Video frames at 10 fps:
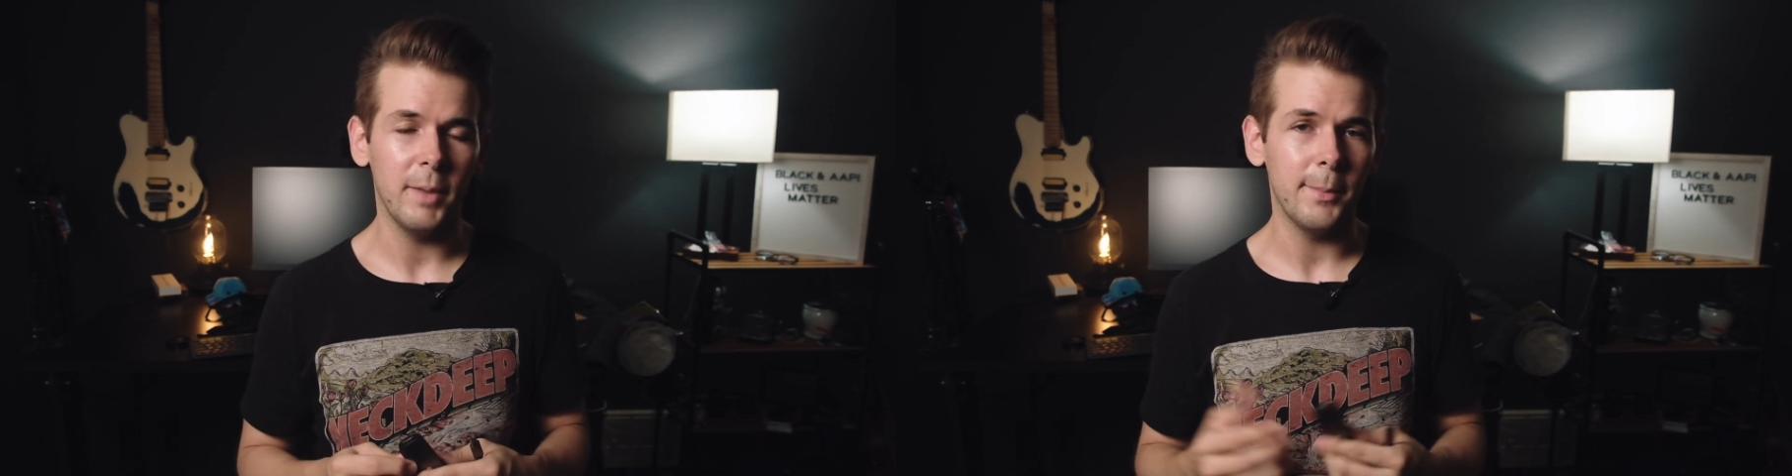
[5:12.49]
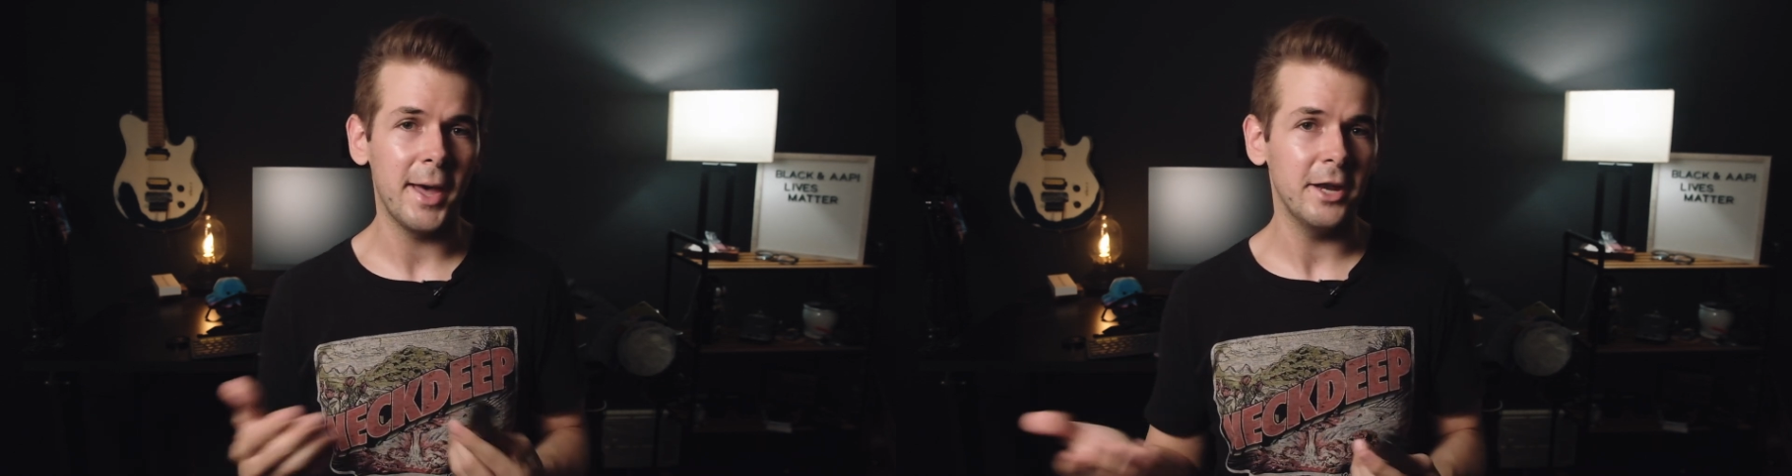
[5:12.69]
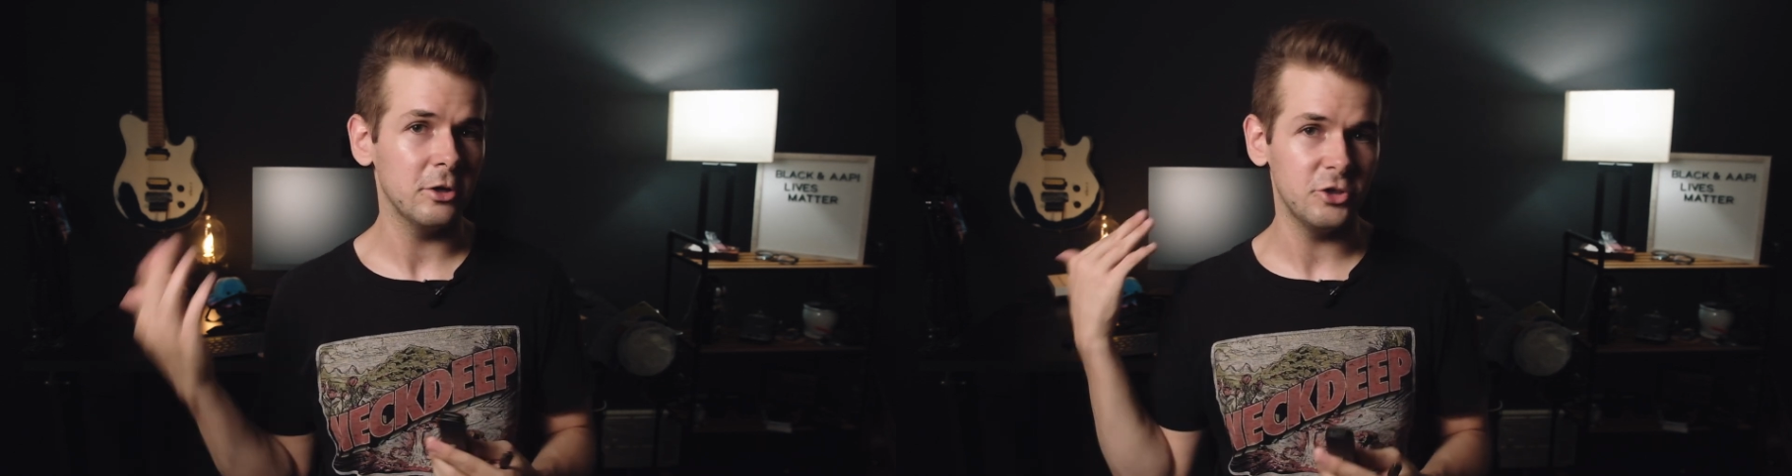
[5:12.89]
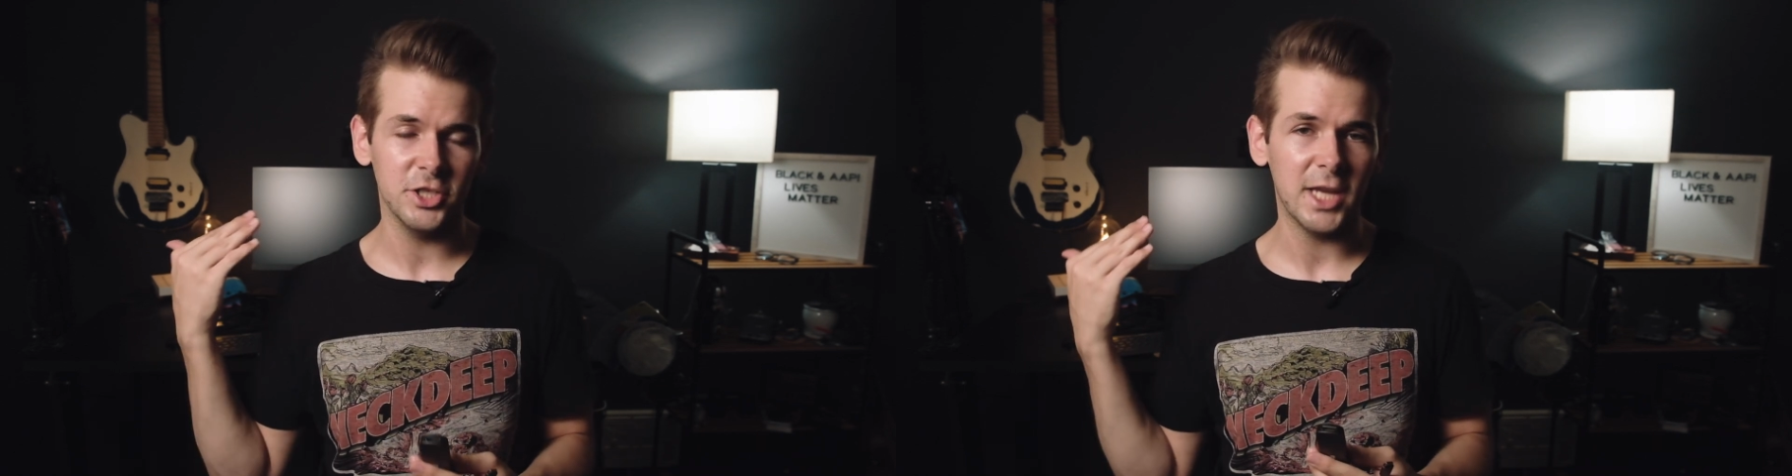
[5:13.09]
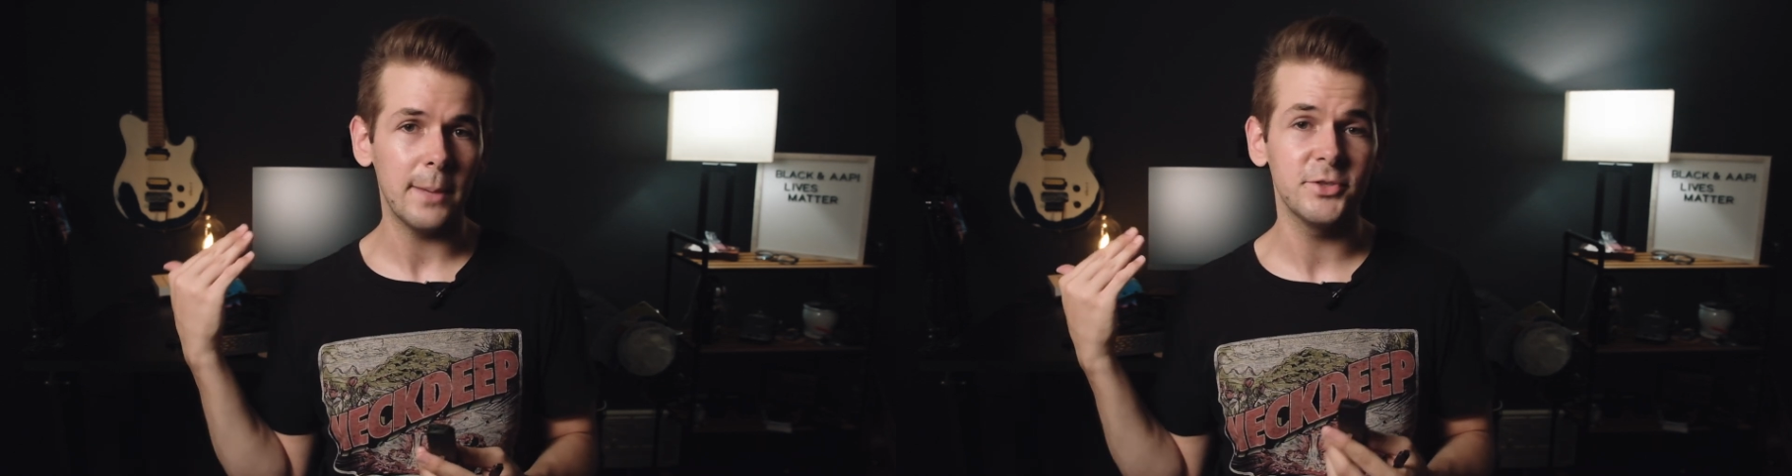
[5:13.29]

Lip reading: My monitor just kept